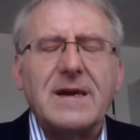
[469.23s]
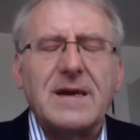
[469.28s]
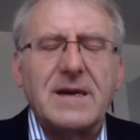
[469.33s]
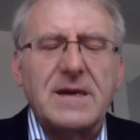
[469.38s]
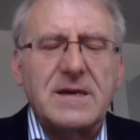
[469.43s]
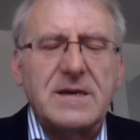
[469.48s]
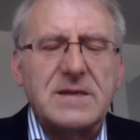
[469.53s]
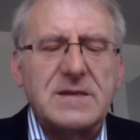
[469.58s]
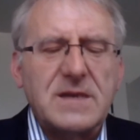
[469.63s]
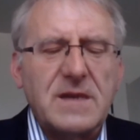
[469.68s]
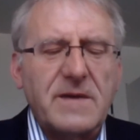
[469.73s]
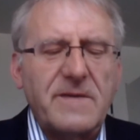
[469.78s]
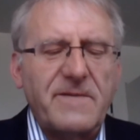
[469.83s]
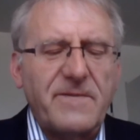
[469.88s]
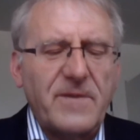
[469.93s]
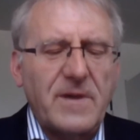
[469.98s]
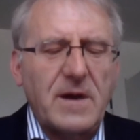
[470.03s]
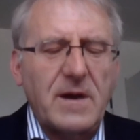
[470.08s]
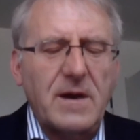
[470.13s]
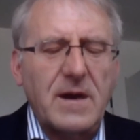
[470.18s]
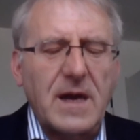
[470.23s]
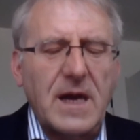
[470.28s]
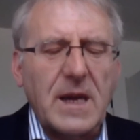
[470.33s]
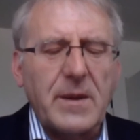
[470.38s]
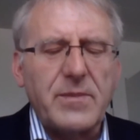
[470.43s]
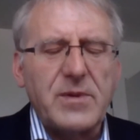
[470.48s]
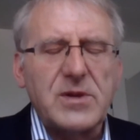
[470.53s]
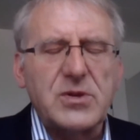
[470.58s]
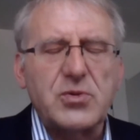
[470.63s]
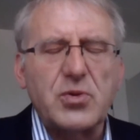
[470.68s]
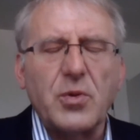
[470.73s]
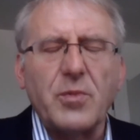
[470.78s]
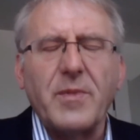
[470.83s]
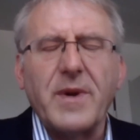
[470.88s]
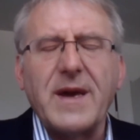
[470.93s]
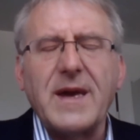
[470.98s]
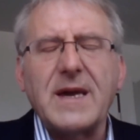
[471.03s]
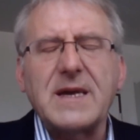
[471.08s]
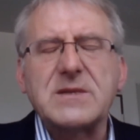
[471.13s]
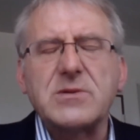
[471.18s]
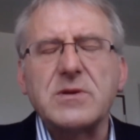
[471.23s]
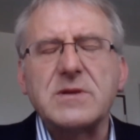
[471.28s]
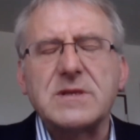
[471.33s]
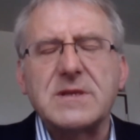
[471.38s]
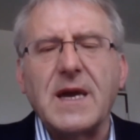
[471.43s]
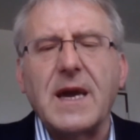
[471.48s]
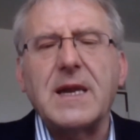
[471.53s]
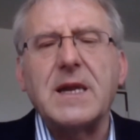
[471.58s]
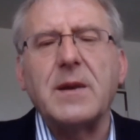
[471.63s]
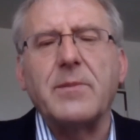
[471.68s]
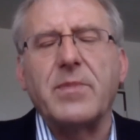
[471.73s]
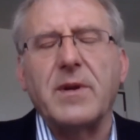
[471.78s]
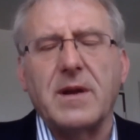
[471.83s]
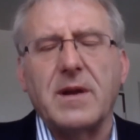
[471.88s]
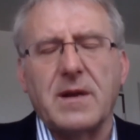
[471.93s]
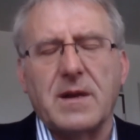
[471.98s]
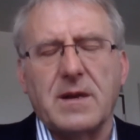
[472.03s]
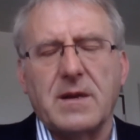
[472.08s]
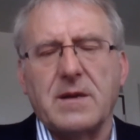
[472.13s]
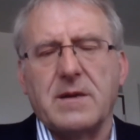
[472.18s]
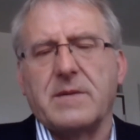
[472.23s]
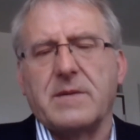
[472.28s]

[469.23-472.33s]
is if we are able to make sustainable